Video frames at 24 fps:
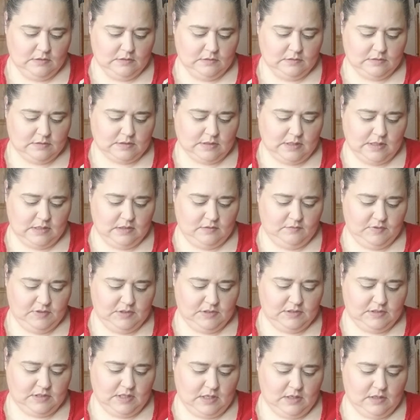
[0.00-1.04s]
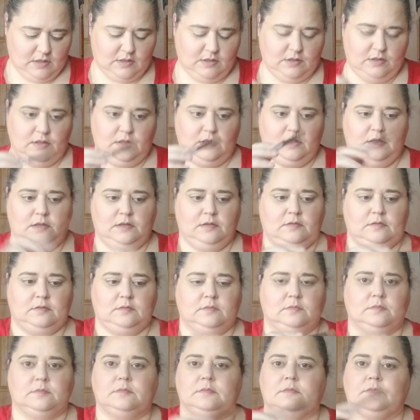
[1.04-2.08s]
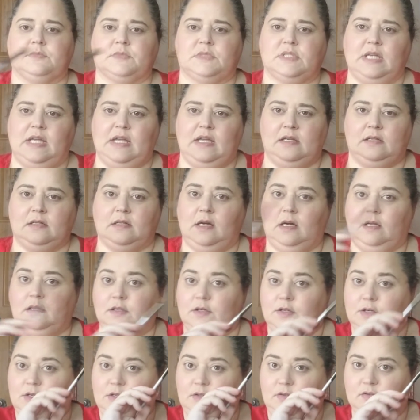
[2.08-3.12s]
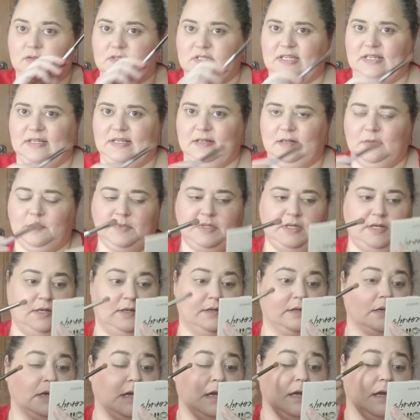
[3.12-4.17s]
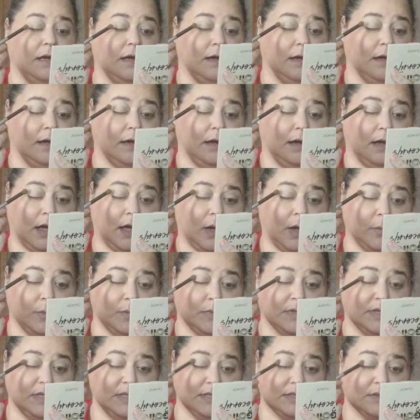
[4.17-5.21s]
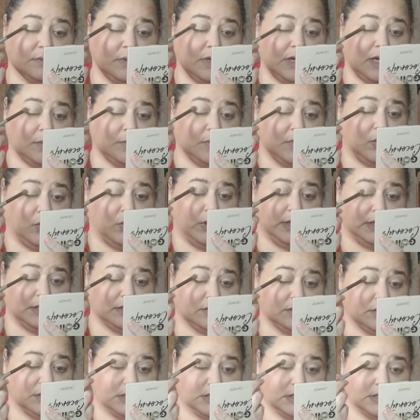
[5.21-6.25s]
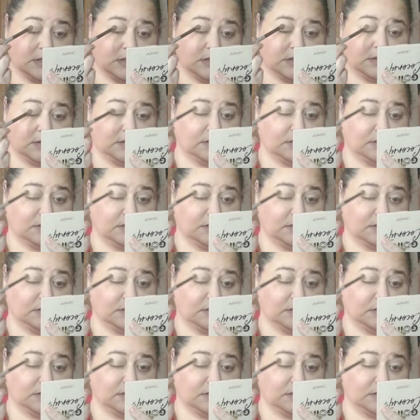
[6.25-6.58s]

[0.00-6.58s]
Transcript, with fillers: It's kind of a darker tan color. You'll see it up there. Um, this one I'm going to just